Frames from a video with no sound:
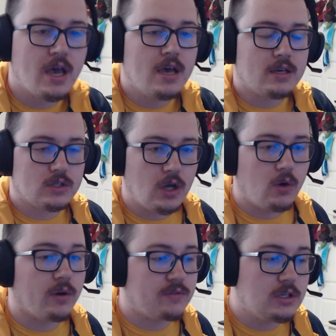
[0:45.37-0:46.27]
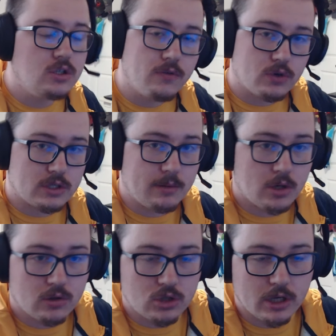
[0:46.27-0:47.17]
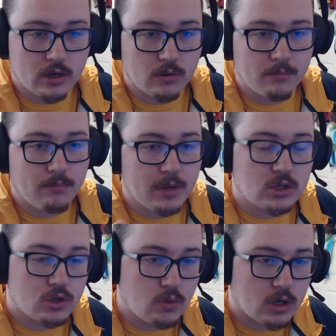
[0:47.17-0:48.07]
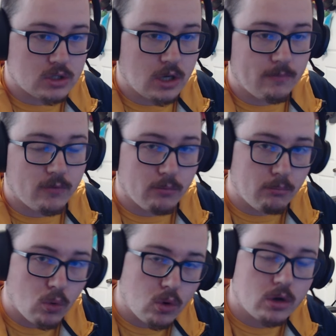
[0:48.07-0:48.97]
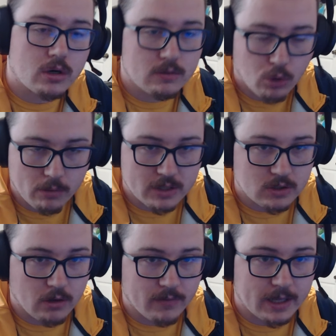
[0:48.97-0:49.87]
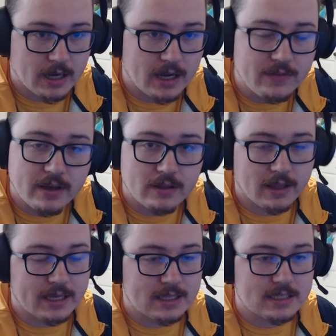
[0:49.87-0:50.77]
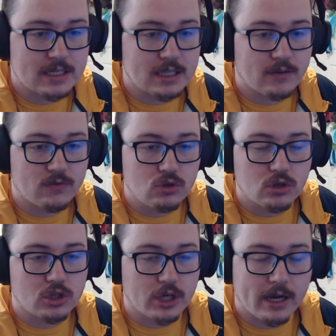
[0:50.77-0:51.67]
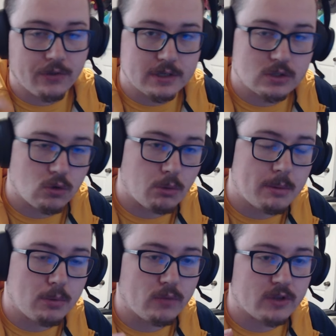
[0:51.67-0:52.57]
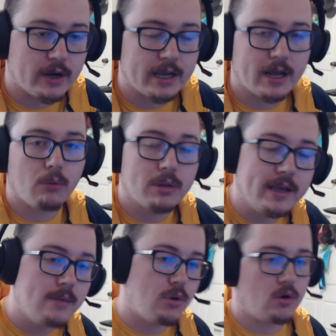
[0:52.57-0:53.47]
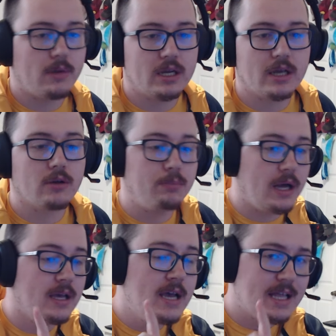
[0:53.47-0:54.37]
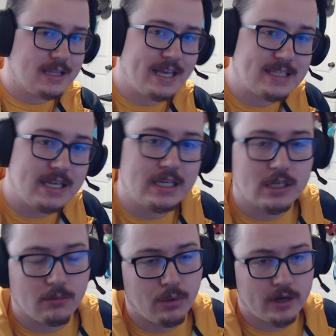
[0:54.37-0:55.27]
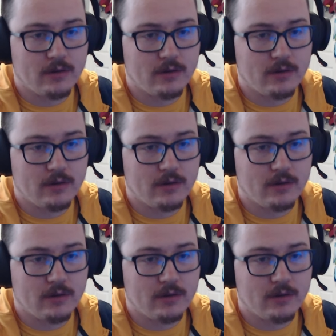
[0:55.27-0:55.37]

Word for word: So if this is your first time here on the channel, make sure you are subbed for more Pokemon Scarlet Violet content like this in the future and check out the Discord where people over there hanging out playing Pokemon together. But let's get into competitive